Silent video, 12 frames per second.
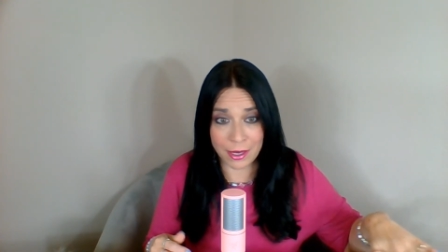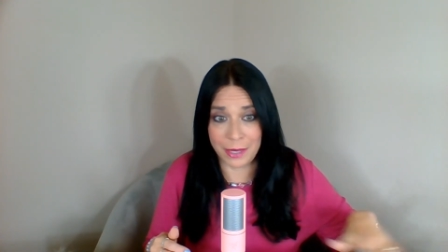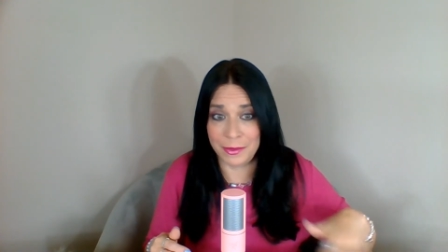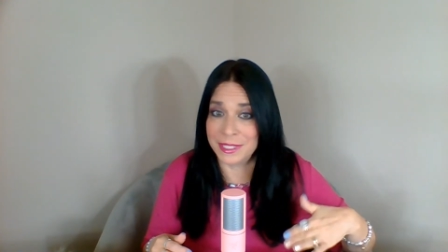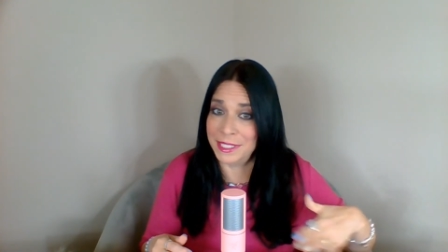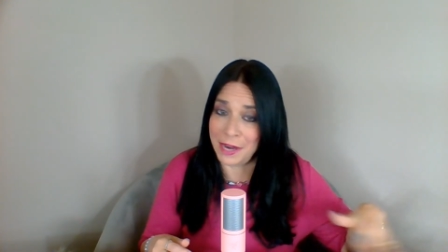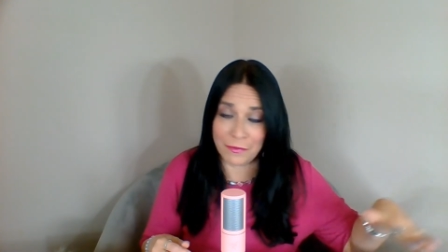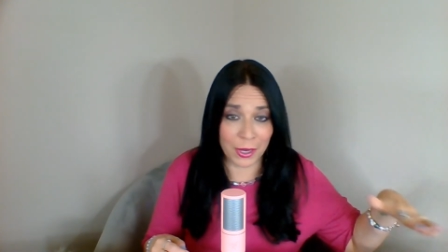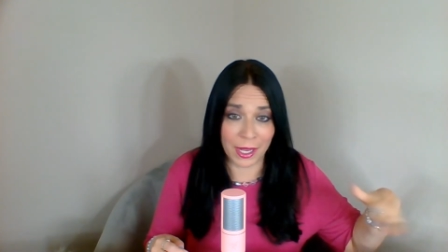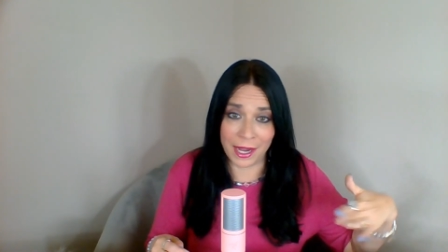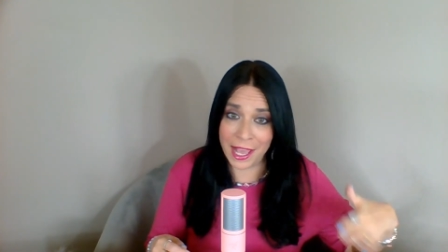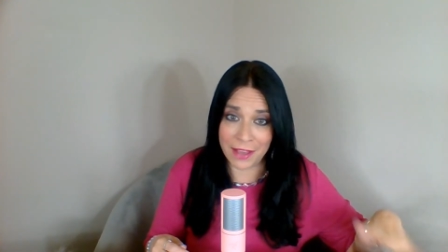He was never
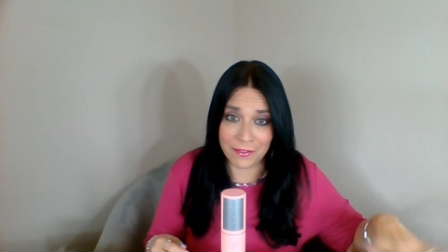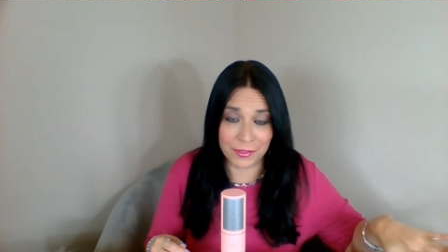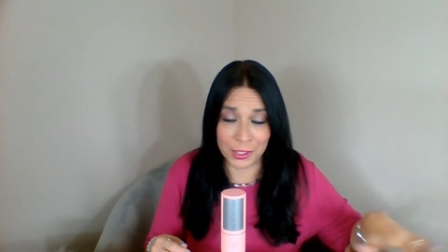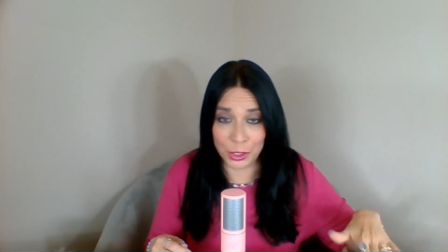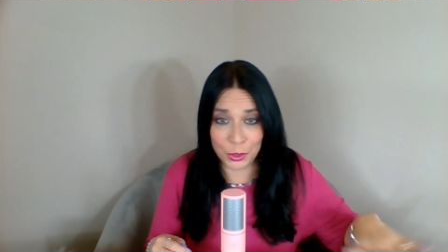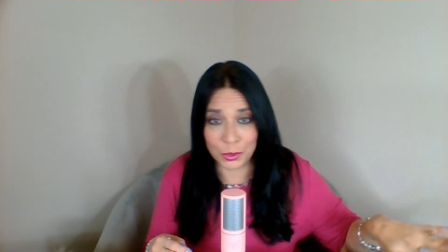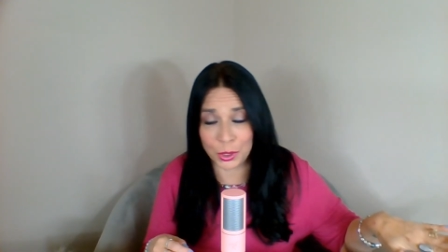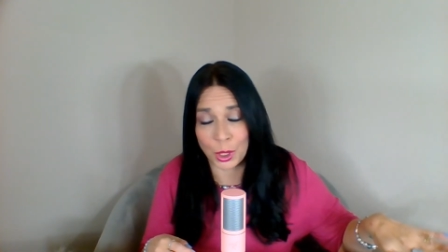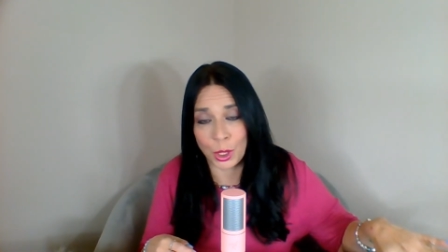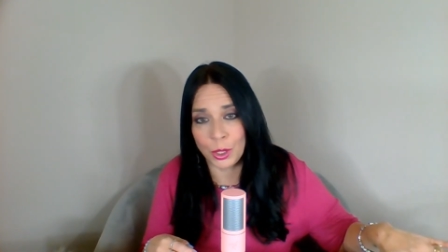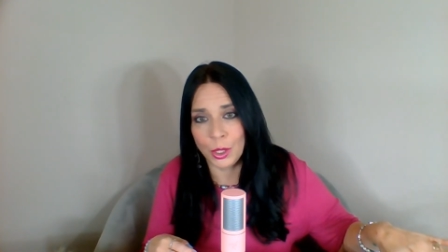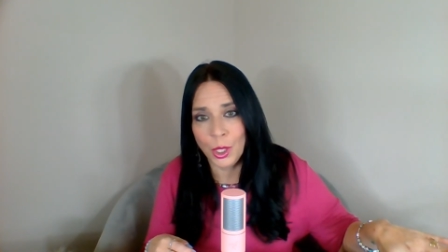going to have the
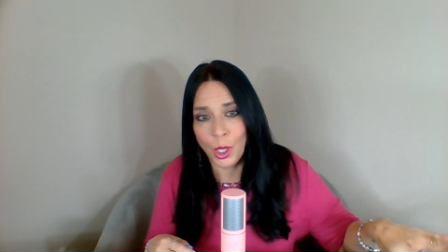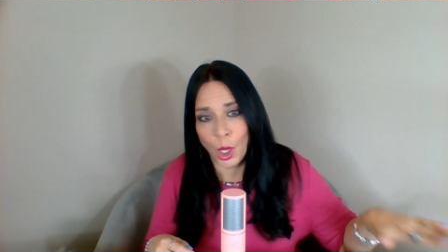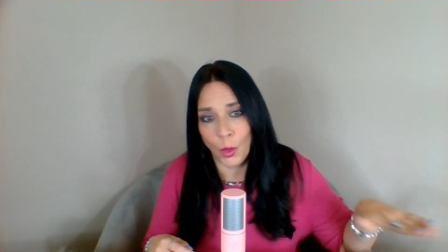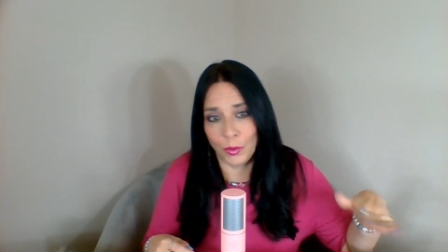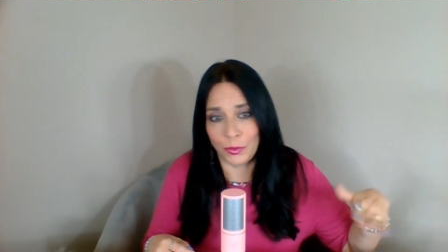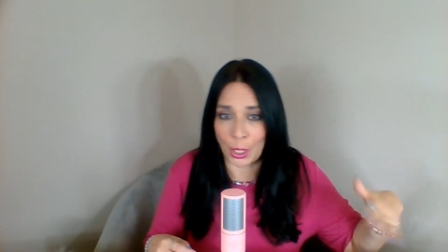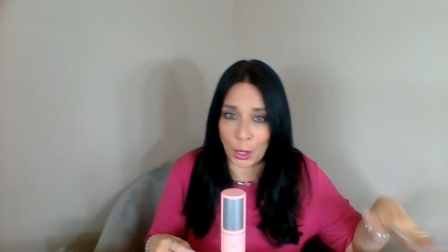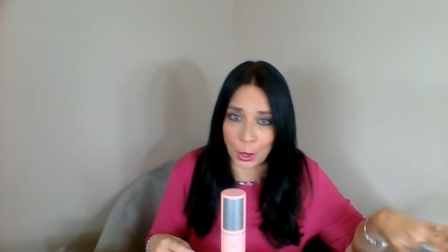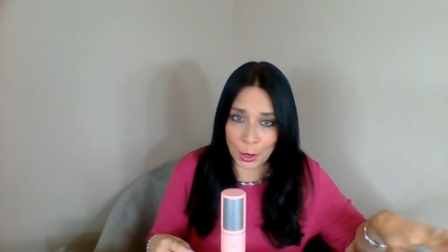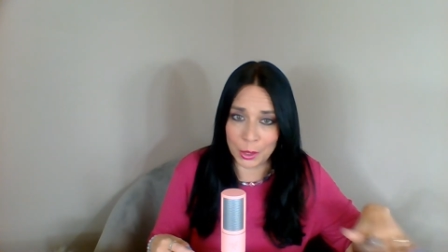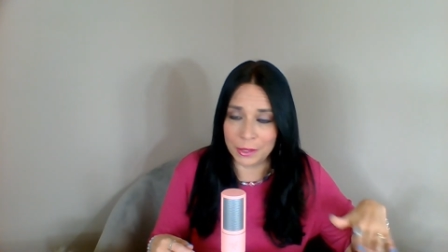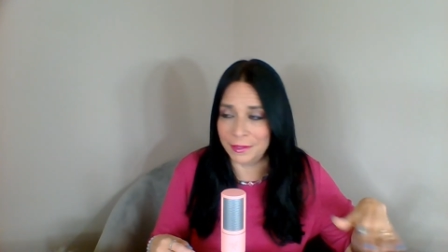union with the
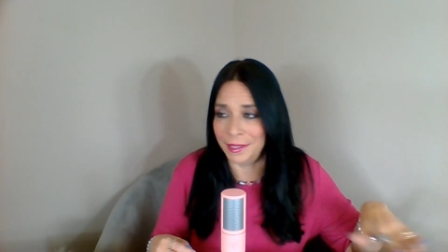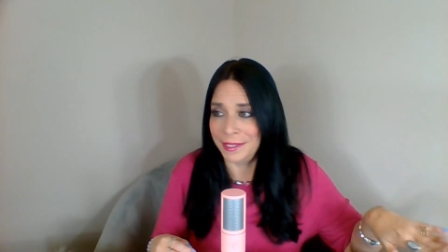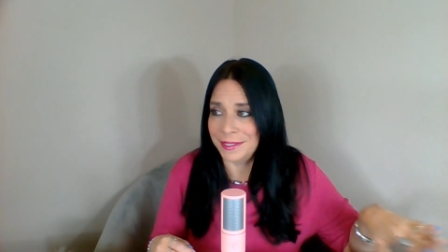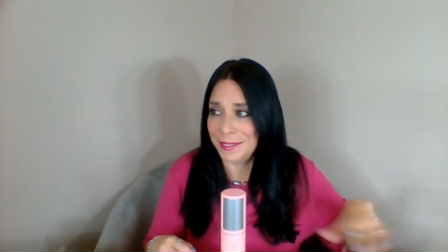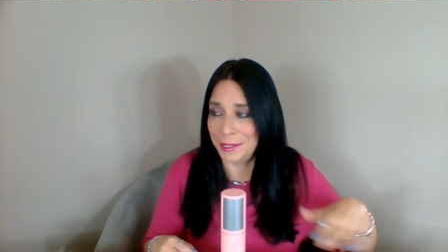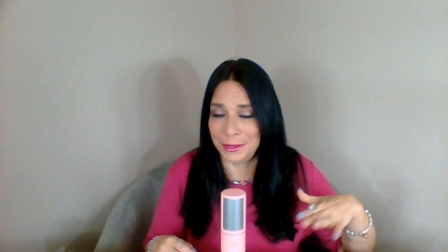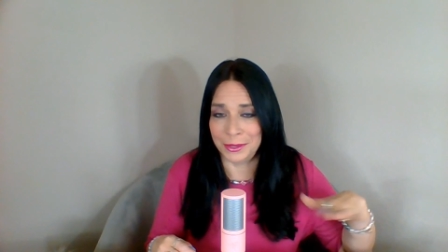girl that's,